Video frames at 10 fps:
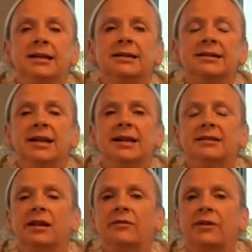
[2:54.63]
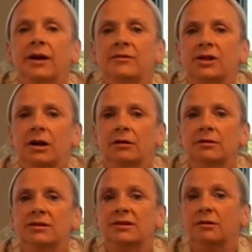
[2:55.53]
it takes that
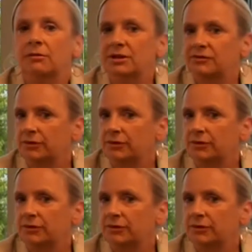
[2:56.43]
$5 that was